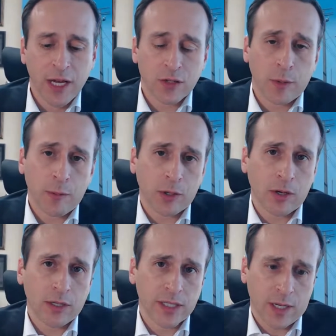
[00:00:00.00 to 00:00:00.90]
So when people
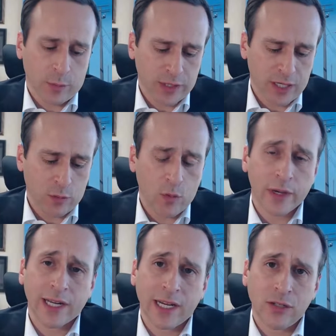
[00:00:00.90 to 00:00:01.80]
call us up and say, "Well,
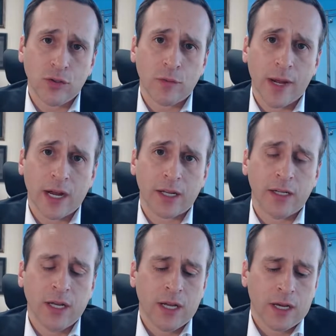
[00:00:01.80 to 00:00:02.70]
what can I do about
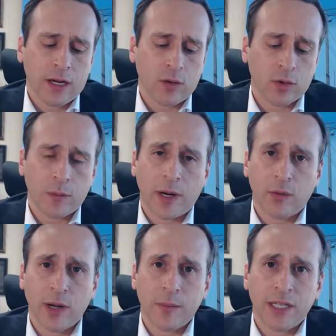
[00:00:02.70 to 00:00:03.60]
it? What are my
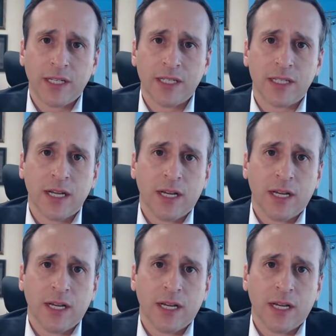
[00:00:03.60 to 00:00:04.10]
remedies?"